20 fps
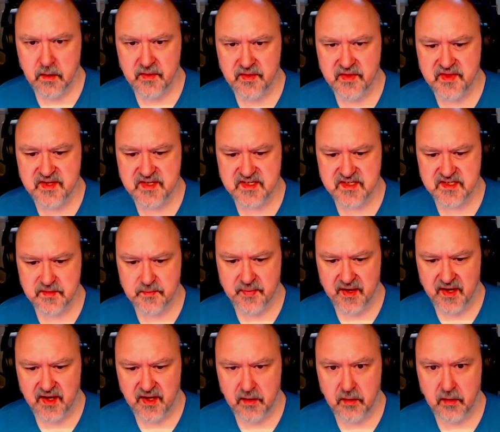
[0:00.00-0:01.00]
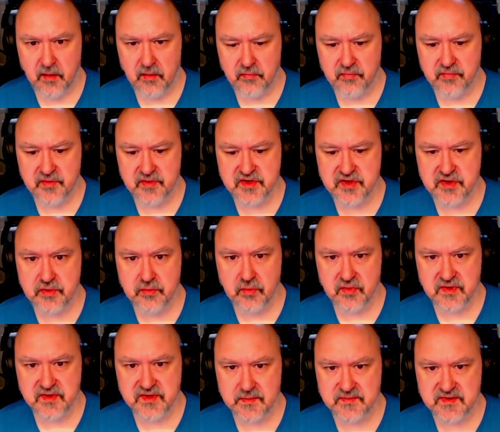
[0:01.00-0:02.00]
This is a pair. Oh, the 2
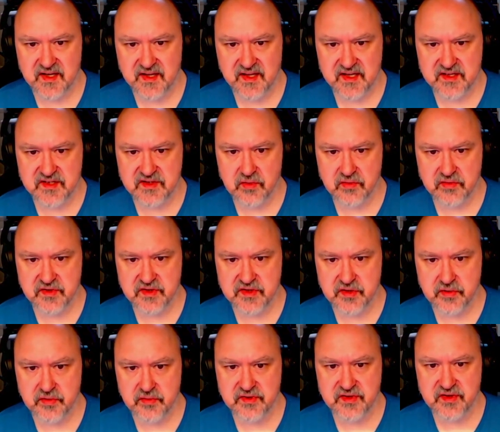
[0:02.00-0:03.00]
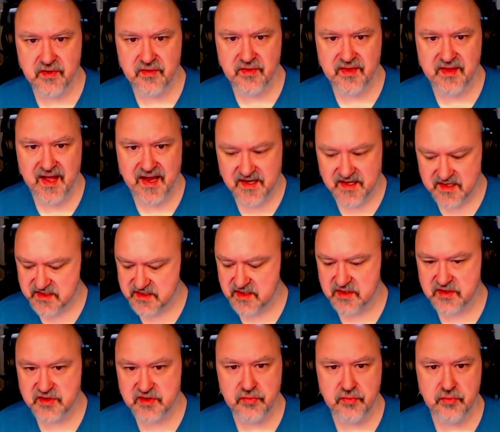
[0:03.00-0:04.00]
looks up saying that's not a 2. So that is
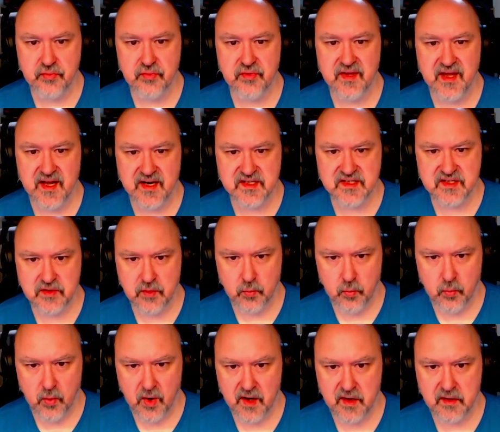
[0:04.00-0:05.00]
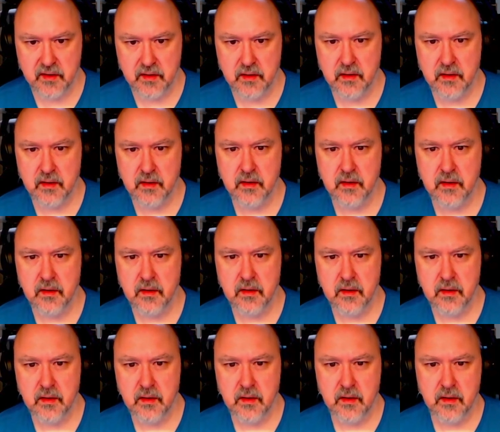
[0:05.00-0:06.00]
the 2, that is the 1.
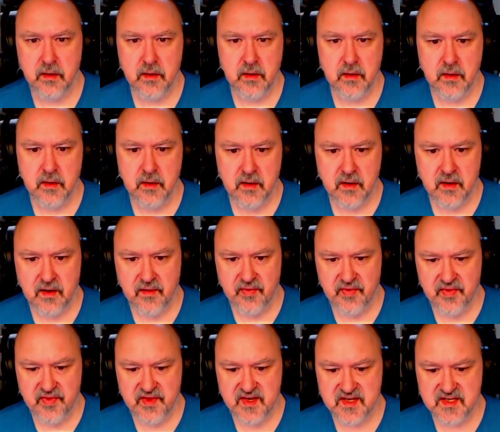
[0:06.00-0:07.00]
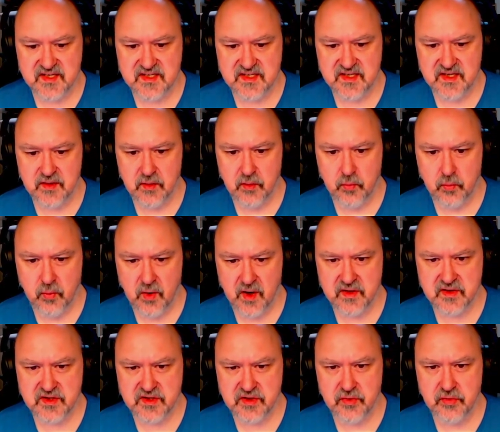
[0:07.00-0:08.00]
This
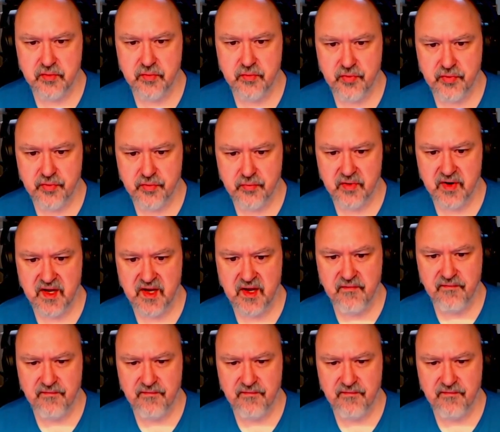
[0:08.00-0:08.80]
1, 2, 3,